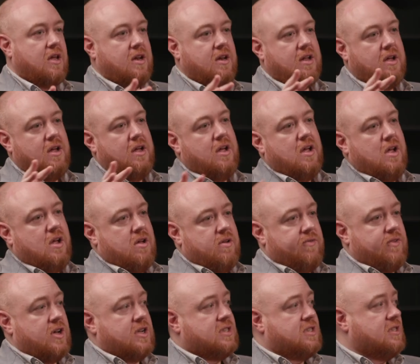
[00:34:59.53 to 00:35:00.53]
learning
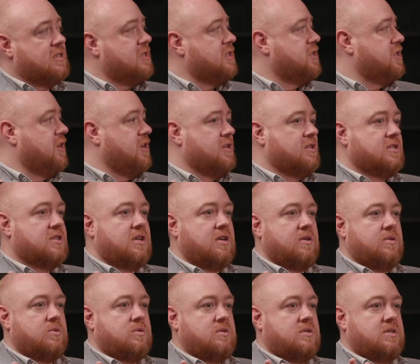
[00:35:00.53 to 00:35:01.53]
versus the students
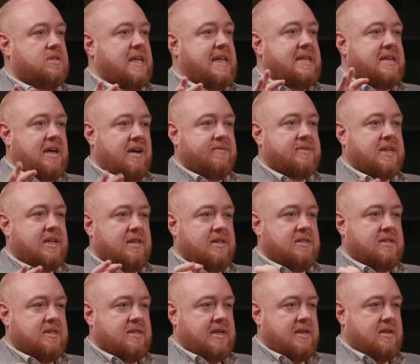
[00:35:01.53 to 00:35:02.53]
who didn't have
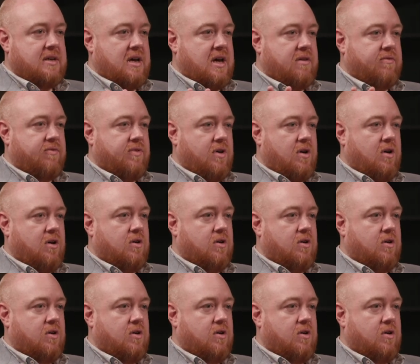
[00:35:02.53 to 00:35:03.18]
skills and didn't have the